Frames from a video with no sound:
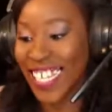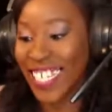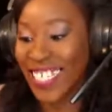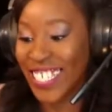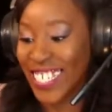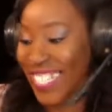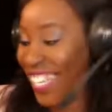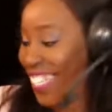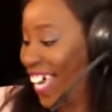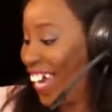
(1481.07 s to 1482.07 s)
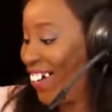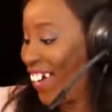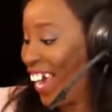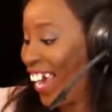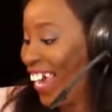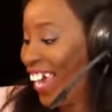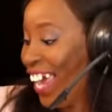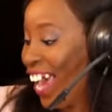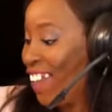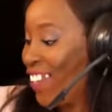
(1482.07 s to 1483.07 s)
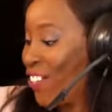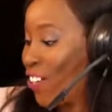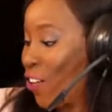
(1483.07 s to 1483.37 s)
Just like that, okay? And then you can